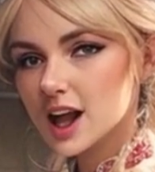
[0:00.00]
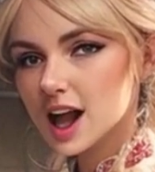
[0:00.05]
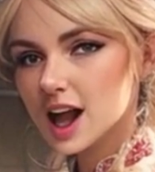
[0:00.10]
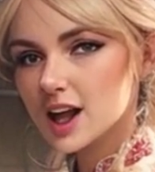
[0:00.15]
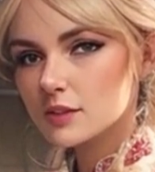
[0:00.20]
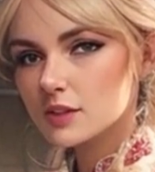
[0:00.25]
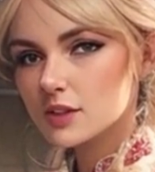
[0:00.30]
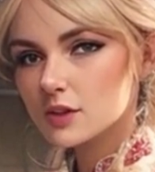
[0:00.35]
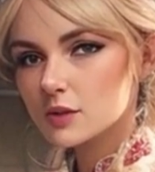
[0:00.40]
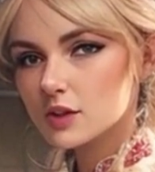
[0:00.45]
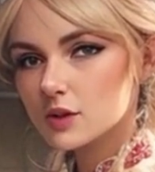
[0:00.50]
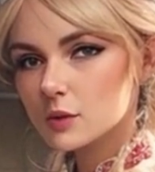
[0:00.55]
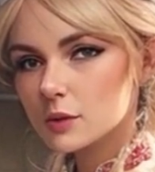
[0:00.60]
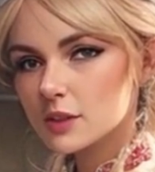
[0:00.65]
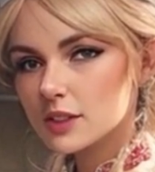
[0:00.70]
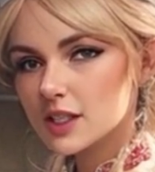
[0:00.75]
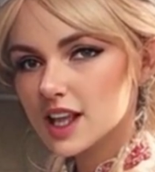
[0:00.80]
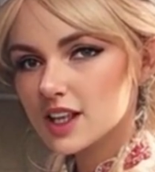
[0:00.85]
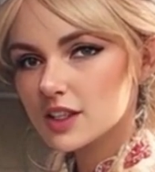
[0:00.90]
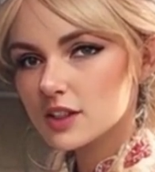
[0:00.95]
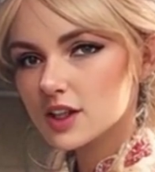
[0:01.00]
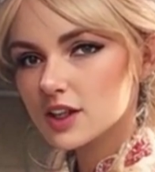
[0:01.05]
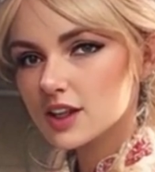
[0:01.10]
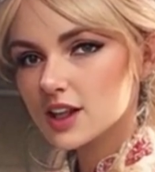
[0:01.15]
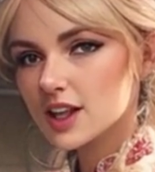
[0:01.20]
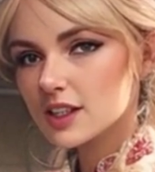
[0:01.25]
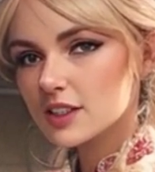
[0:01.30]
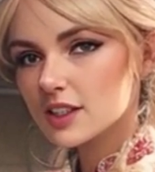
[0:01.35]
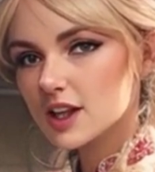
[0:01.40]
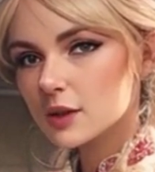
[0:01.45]
After
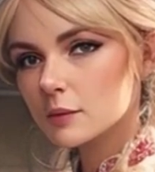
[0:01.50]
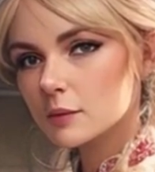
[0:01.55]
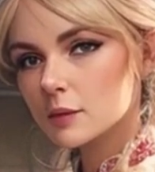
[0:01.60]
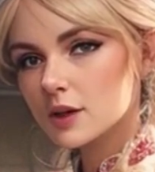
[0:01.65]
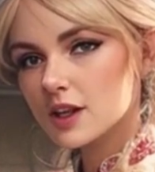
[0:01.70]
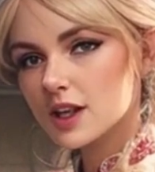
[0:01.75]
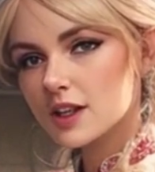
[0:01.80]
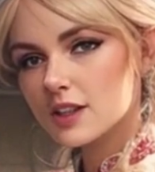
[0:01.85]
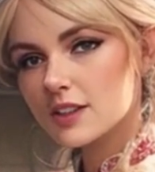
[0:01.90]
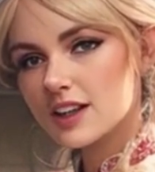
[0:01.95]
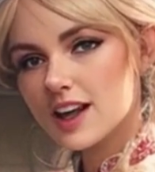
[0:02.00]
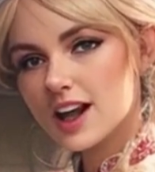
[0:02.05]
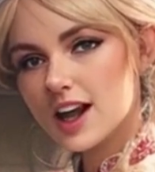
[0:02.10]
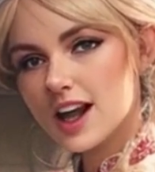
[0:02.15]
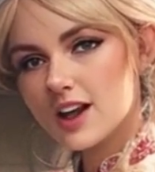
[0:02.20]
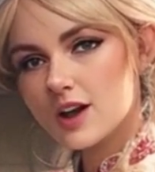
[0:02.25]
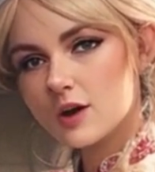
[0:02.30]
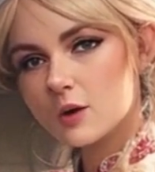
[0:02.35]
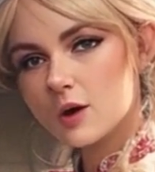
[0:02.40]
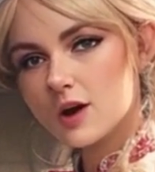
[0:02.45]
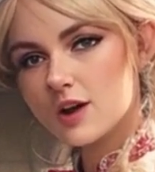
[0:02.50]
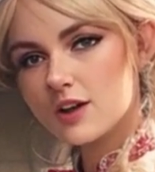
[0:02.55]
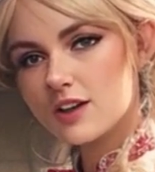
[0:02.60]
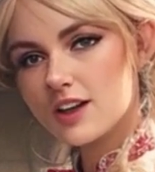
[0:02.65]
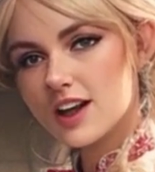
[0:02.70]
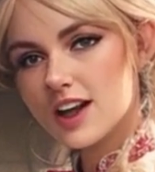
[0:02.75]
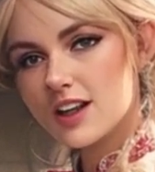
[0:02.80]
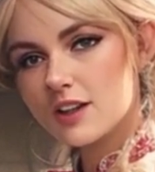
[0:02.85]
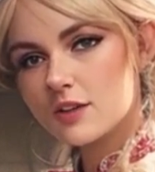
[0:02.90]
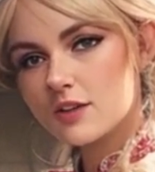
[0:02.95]
fermentation is complete, add
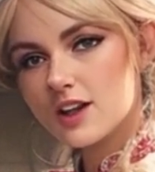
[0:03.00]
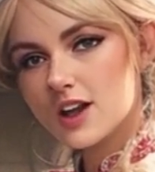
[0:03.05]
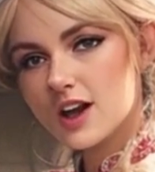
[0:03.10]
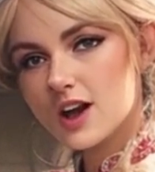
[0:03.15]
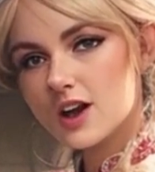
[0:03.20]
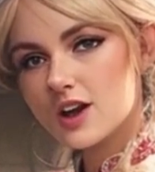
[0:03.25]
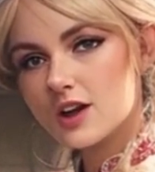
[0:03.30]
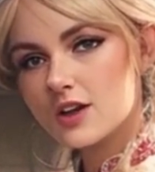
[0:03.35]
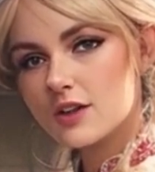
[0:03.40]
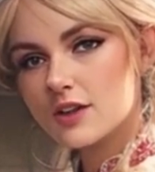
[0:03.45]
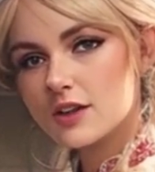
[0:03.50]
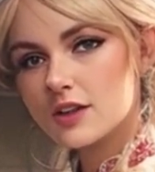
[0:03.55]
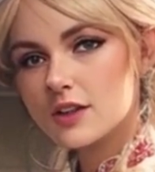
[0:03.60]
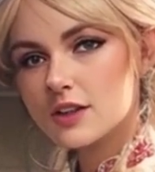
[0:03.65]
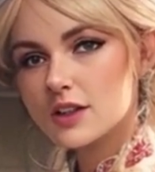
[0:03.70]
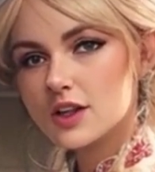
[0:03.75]
oil and vinegar to the